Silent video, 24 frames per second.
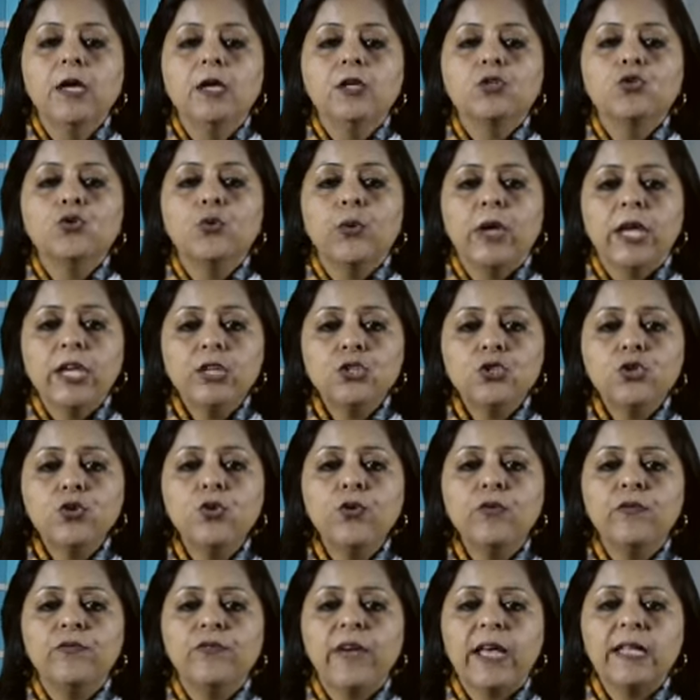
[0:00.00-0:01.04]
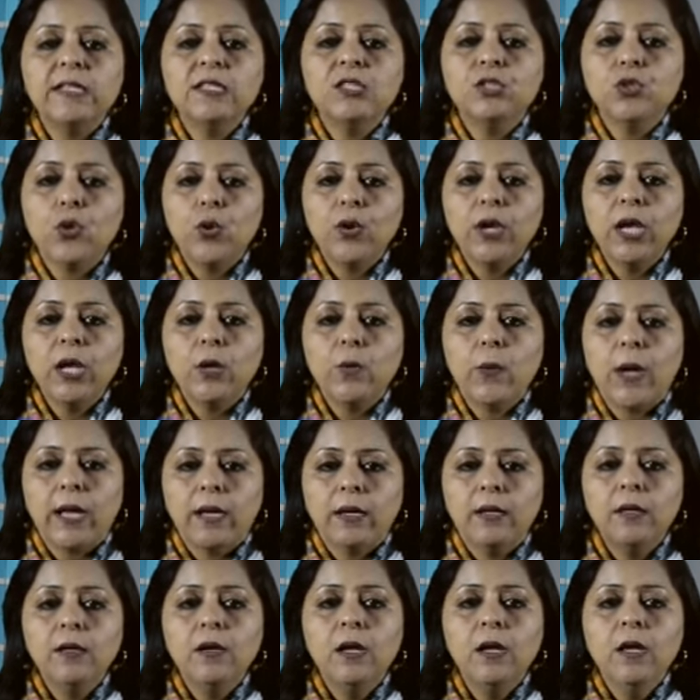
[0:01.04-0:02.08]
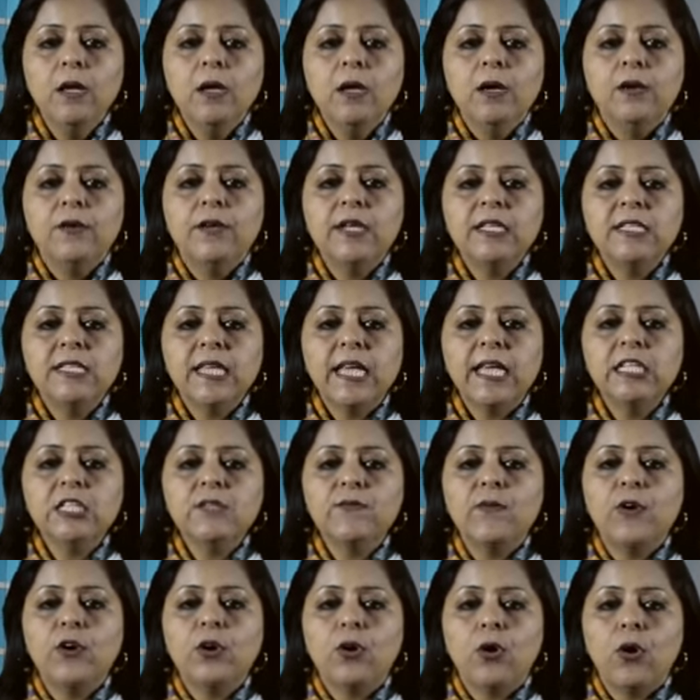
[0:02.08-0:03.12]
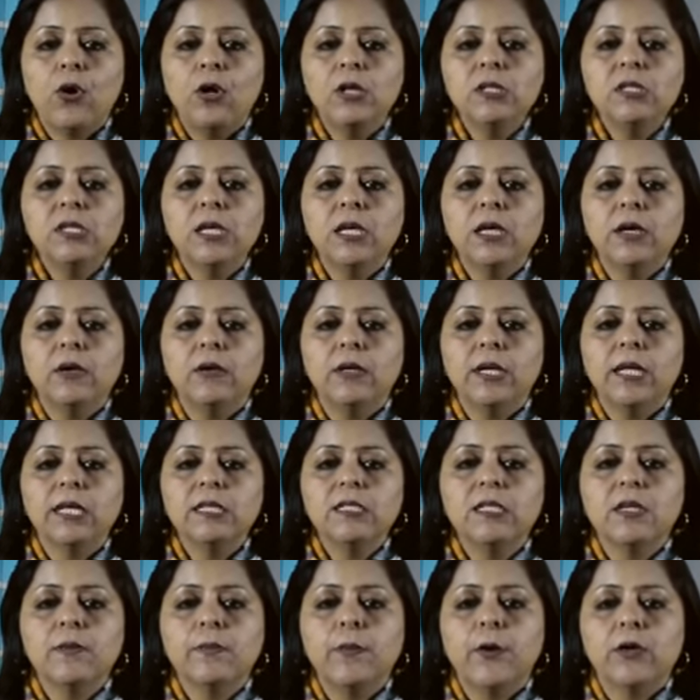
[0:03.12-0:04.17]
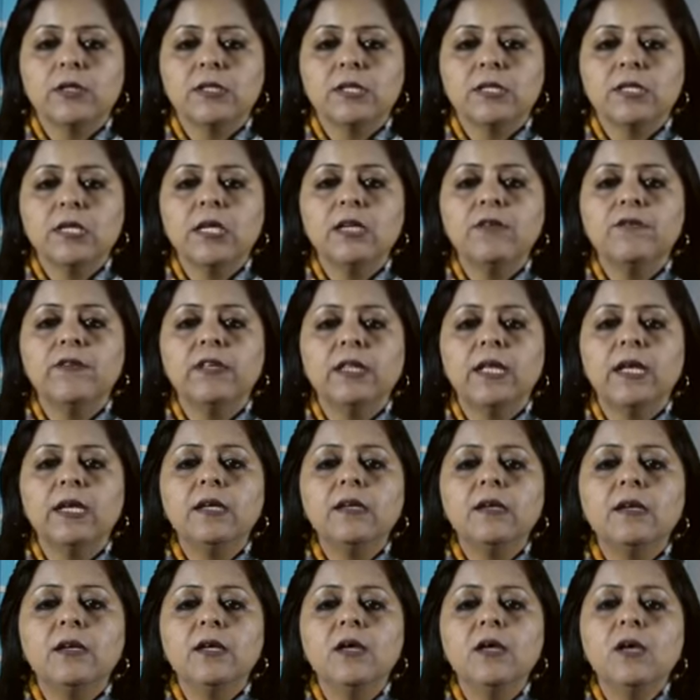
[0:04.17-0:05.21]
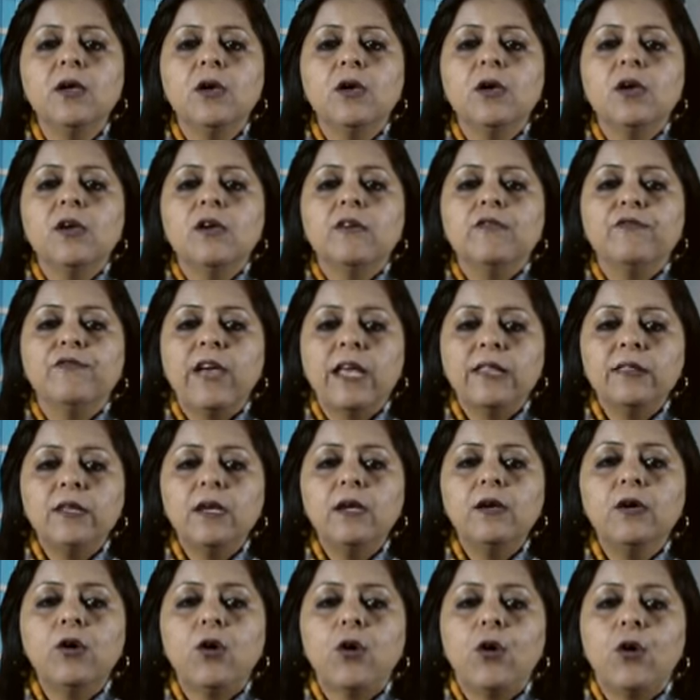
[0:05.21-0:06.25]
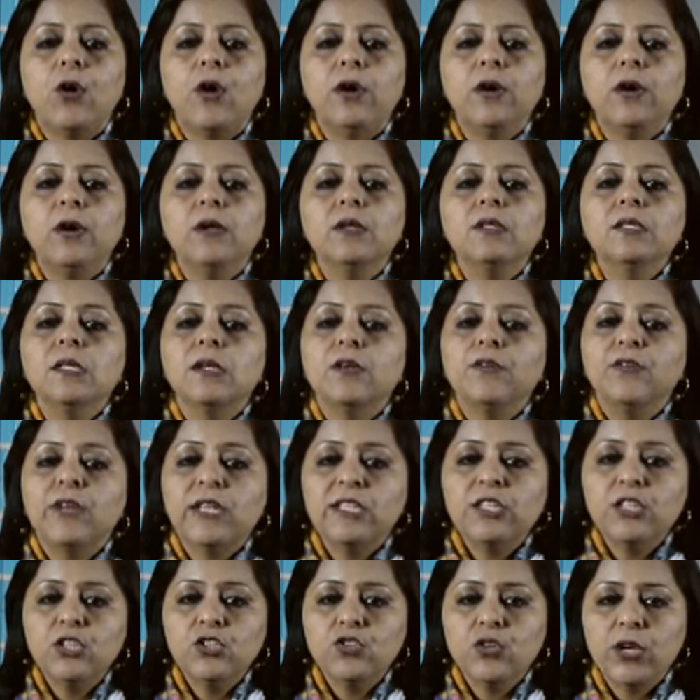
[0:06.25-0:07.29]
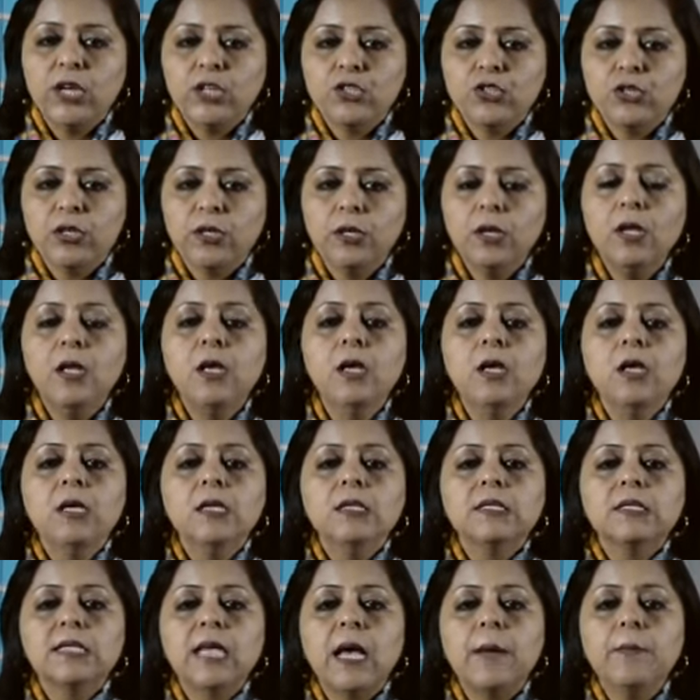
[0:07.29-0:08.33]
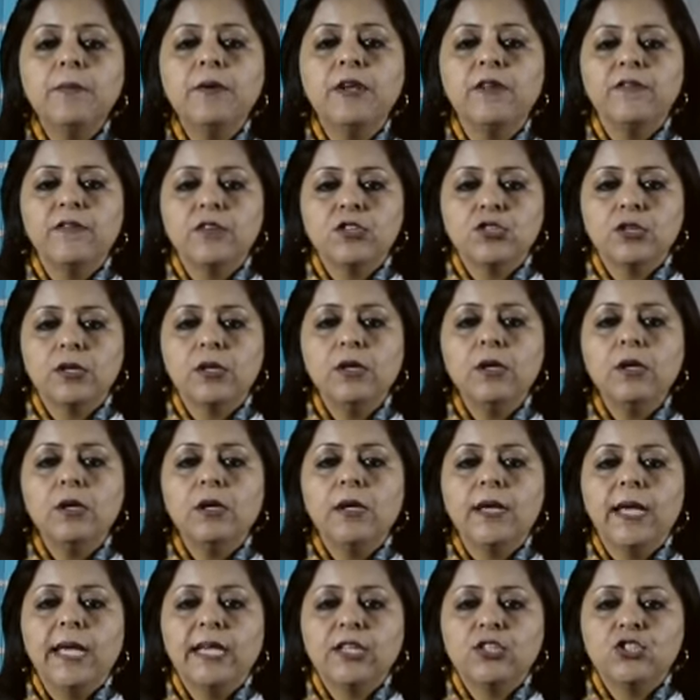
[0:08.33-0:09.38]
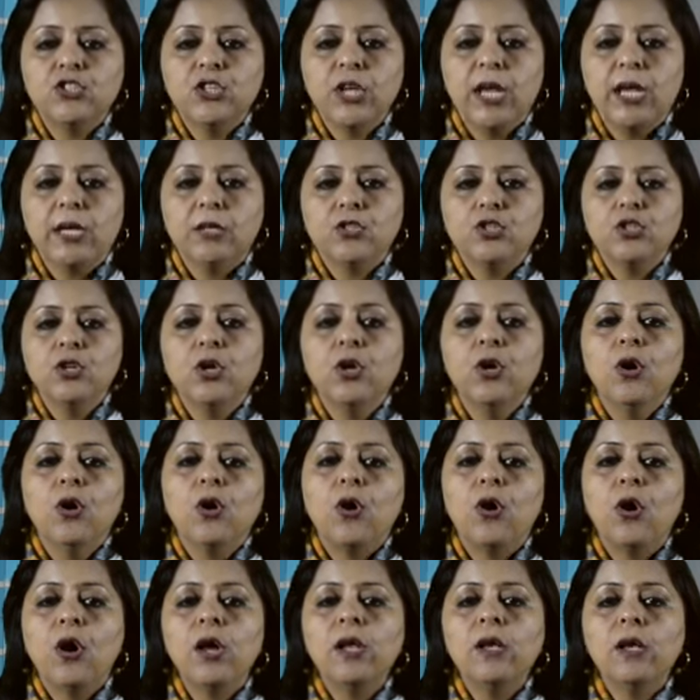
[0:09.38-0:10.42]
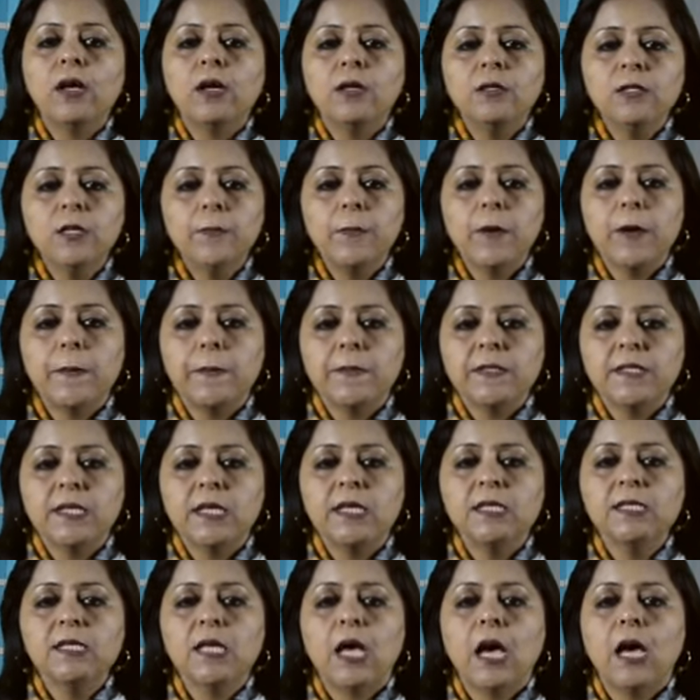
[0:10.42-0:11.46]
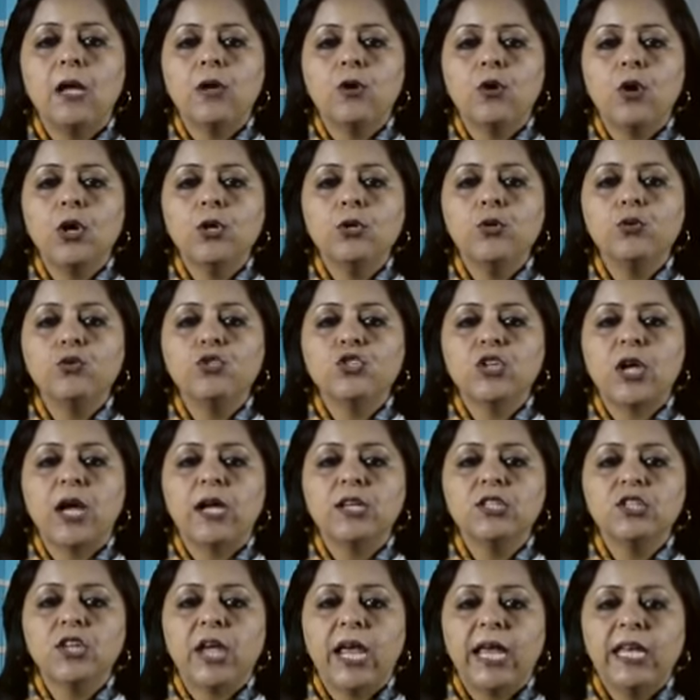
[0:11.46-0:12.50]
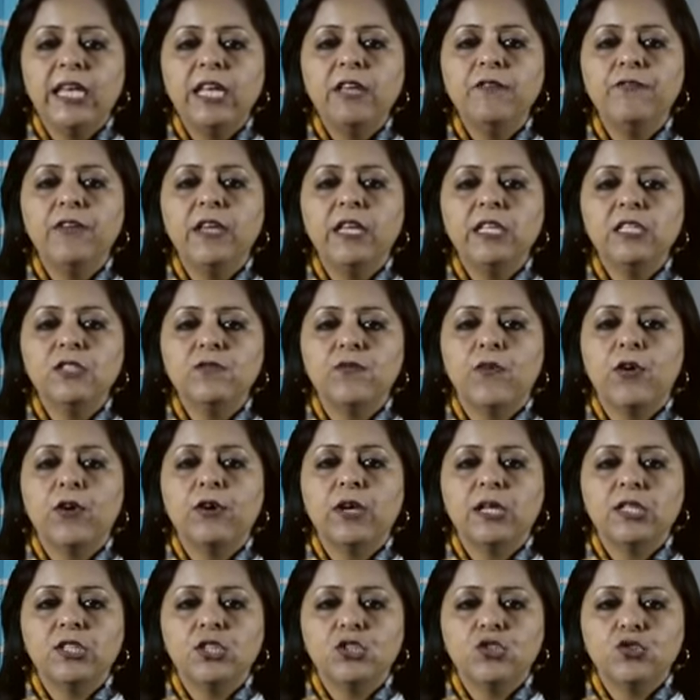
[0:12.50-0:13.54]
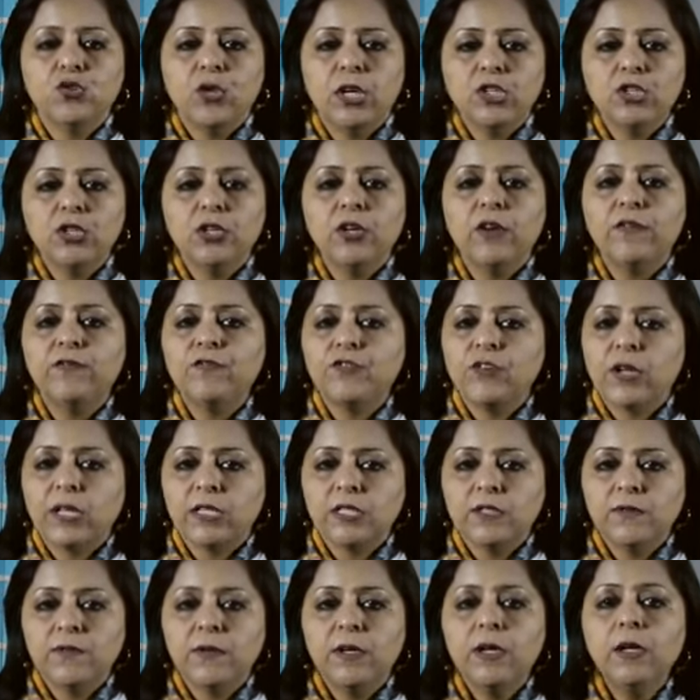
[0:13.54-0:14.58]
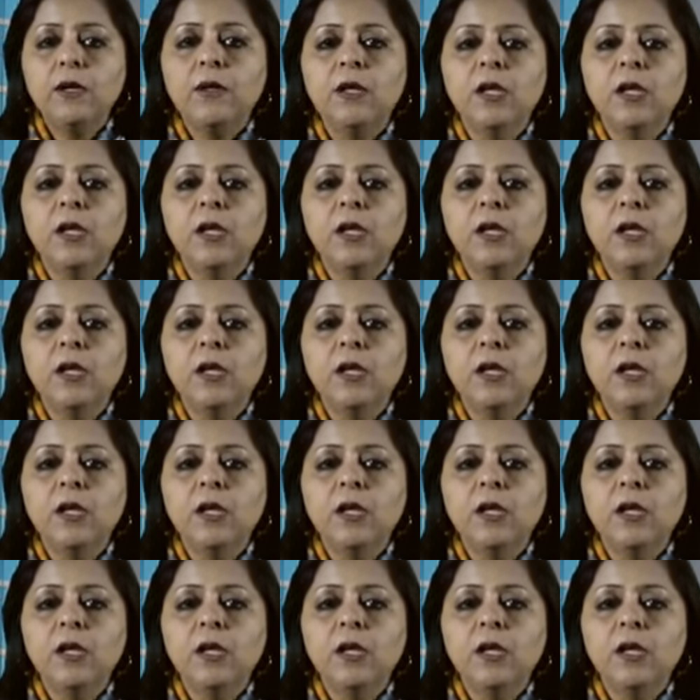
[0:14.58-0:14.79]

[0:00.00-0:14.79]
To issue, when so required, receipts for all securities deposited with it, whether or registration, subdivision, exchange or other purposes, are not to charge any fees for registration of transfer,